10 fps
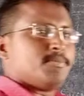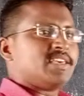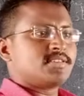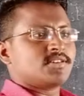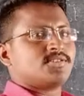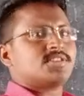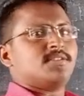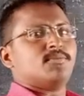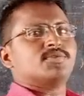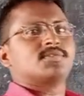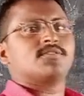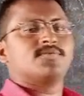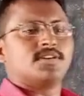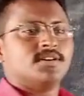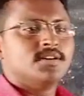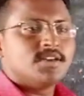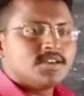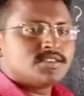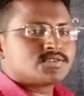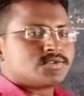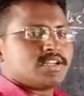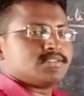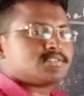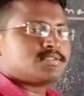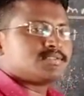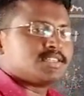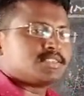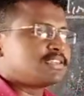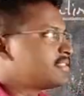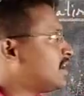Basic question. Most of the students they think